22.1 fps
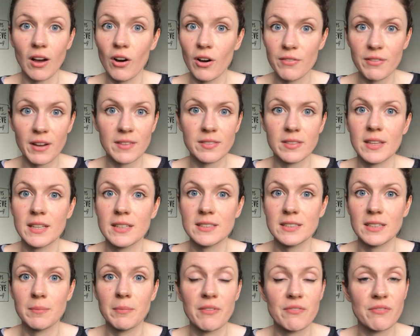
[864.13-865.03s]
I've had
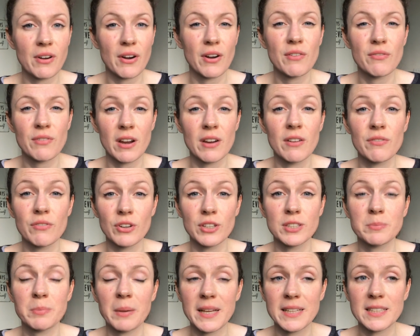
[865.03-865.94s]
this in my very, very
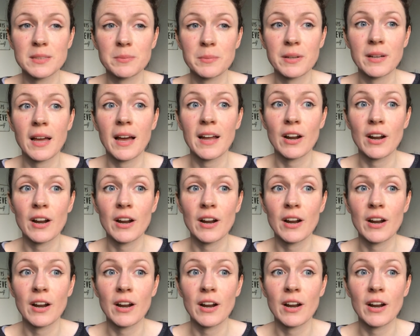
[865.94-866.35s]
first placement,